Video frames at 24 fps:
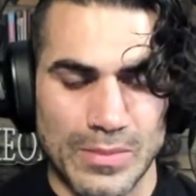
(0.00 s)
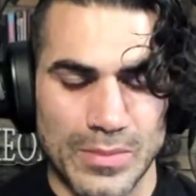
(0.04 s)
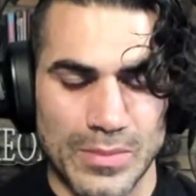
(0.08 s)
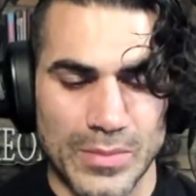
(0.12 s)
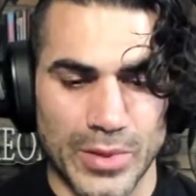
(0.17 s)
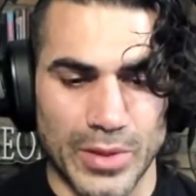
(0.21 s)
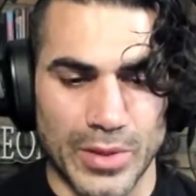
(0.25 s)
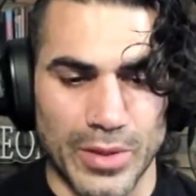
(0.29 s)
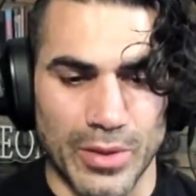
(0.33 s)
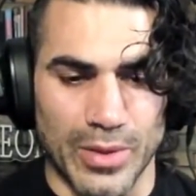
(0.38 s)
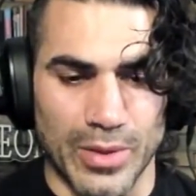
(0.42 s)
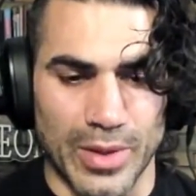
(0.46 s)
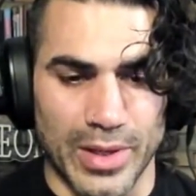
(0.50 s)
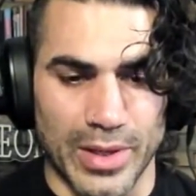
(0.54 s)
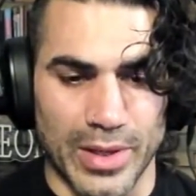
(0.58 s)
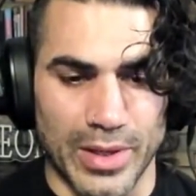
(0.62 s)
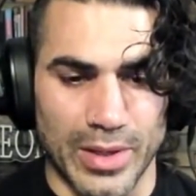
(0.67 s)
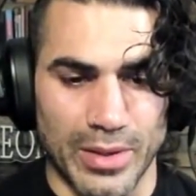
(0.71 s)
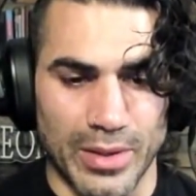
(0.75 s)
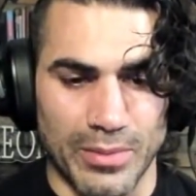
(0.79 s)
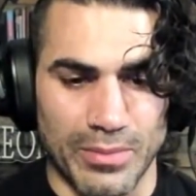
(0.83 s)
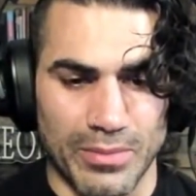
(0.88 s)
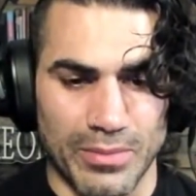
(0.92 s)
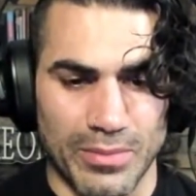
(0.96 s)

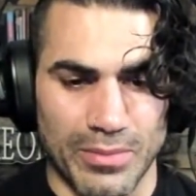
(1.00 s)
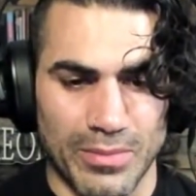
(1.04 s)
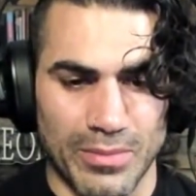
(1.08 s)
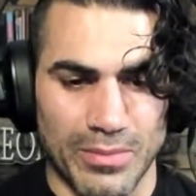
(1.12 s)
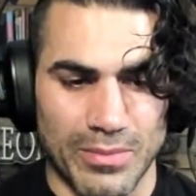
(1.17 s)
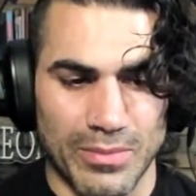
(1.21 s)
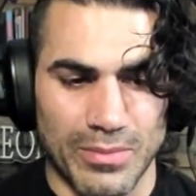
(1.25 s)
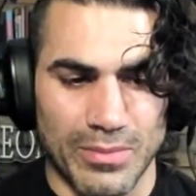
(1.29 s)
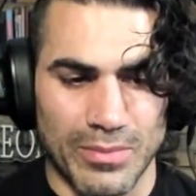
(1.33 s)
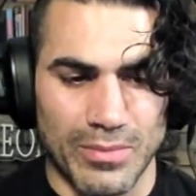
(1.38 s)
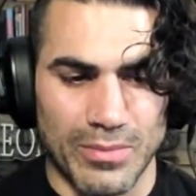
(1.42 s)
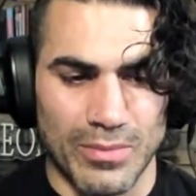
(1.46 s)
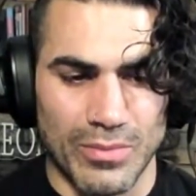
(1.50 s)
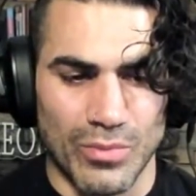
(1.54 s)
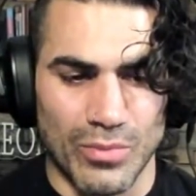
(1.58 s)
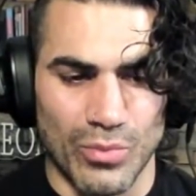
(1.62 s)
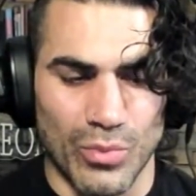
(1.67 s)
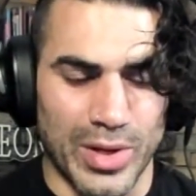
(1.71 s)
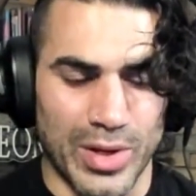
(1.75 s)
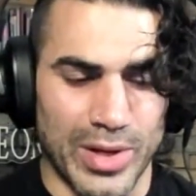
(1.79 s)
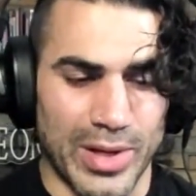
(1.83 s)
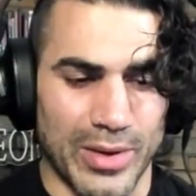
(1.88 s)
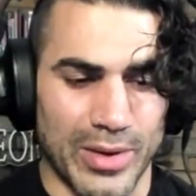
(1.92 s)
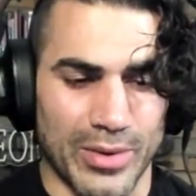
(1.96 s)
I
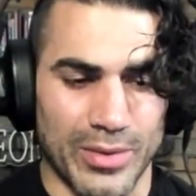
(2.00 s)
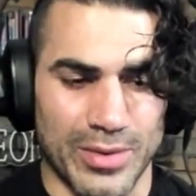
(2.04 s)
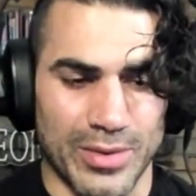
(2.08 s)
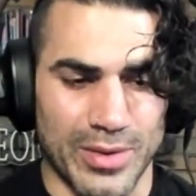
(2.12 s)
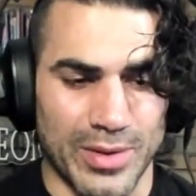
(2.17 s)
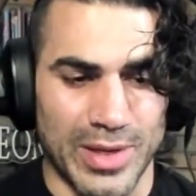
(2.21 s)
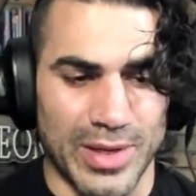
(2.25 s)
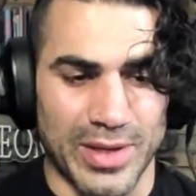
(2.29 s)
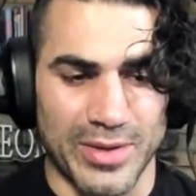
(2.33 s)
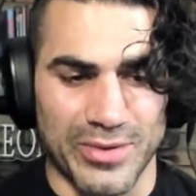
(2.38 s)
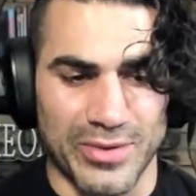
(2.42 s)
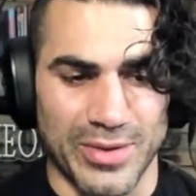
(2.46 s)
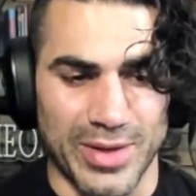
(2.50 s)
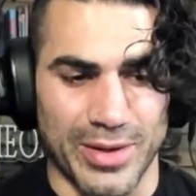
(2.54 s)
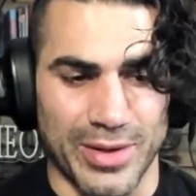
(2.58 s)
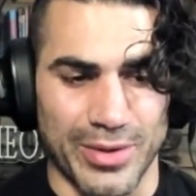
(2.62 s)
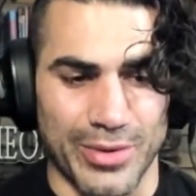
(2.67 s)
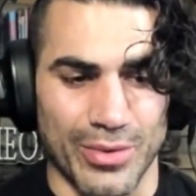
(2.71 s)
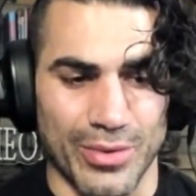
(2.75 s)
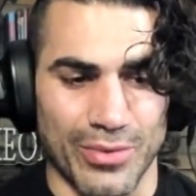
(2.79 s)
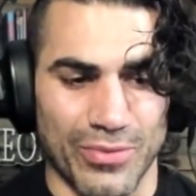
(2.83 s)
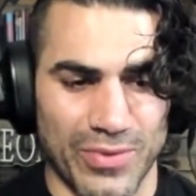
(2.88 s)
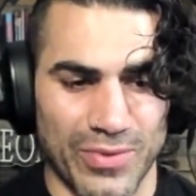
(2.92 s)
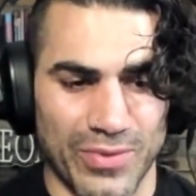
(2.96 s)
went out the next day to
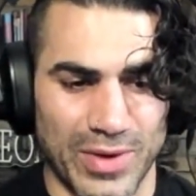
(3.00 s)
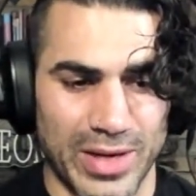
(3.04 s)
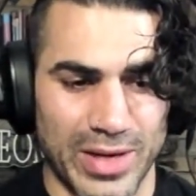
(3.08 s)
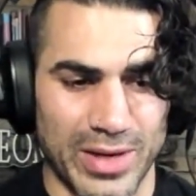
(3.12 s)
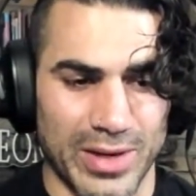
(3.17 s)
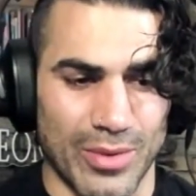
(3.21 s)
go fight.